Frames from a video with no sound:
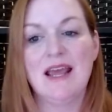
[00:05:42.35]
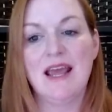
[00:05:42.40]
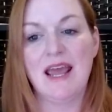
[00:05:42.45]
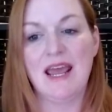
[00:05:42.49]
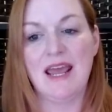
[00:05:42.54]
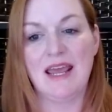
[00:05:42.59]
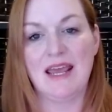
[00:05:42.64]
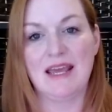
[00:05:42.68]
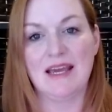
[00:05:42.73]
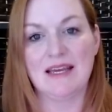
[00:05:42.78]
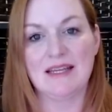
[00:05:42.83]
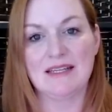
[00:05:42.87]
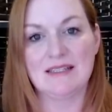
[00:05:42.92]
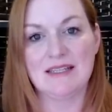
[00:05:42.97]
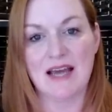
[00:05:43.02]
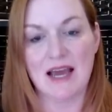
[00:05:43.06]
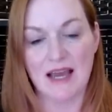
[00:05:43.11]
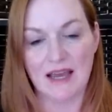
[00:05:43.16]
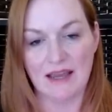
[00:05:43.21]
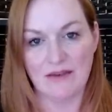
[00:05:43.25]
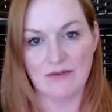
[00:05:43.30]
and
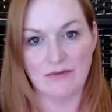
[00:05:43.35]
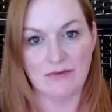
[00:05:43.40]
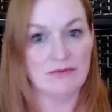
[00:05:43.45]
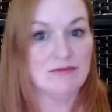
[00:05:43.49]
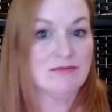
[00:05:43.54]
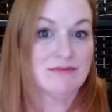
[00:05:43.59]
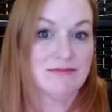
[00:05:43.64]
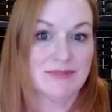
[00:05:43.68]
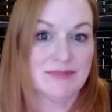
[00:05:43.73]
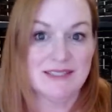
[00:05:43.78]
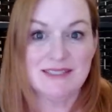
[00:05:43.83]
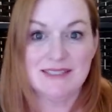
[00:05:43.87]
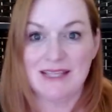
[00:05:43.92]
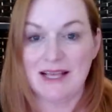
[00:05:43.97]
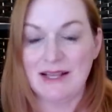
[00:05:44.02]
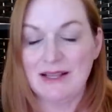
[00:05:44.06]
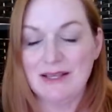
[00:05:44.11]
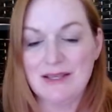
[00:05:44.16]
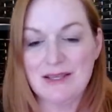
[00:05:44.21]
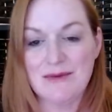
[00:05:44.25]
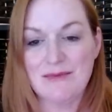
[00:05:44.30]
I have been
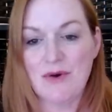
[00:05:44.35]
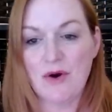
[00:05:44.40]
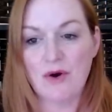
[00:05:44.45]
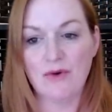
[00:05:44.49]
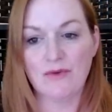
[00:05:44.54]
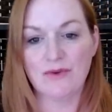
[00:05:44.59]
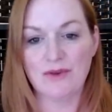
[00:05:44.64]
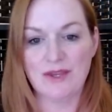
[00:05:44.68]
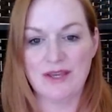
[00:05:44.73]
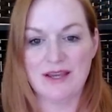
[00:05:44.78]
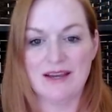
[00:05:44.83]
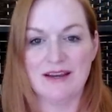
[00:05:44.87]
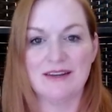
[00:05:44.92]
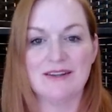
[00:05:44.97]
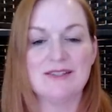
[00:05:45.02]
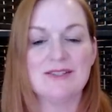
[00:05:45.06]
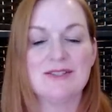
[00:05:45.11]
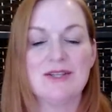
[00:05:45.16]
selling them over the years.